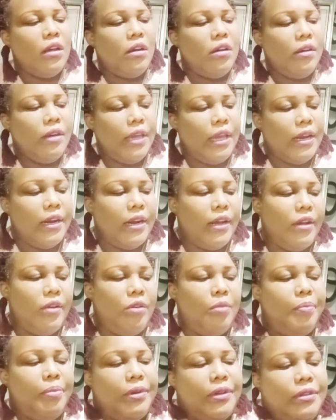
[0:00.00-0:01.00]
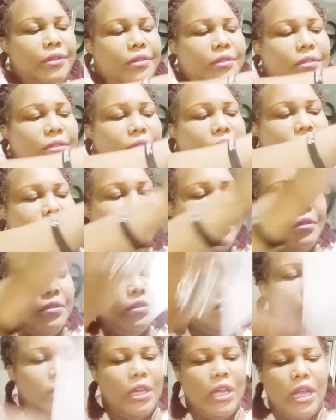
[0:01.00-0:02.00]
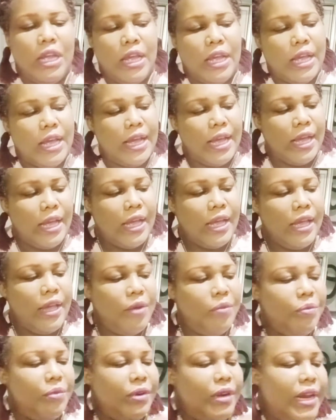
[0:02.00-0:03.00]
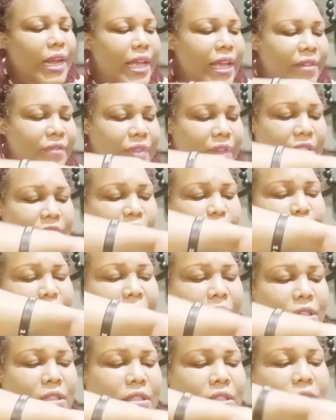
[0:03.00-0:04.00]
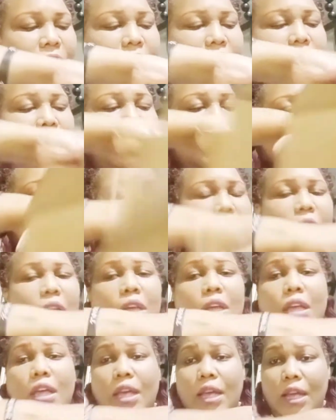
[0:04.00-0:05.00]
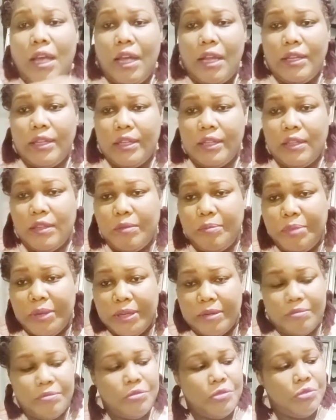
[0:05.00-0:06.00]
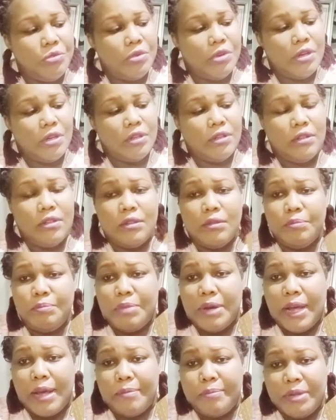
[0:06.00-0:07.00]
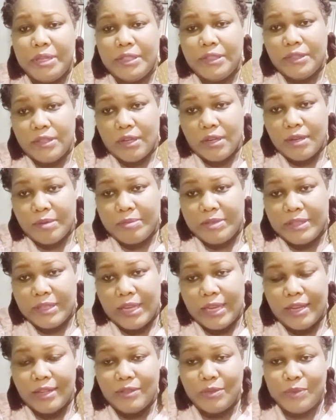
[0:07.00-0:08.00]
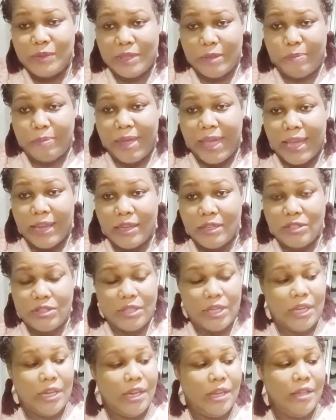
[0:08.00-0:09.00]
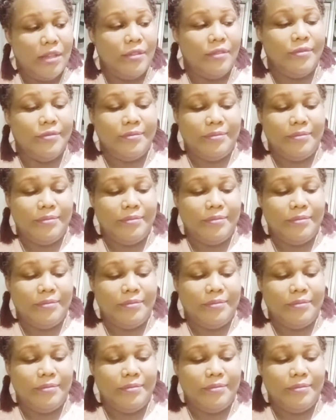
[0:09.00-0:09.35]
Okay, now, Oprah. I would have expected a little bit more pomp and circumstance with the packaging,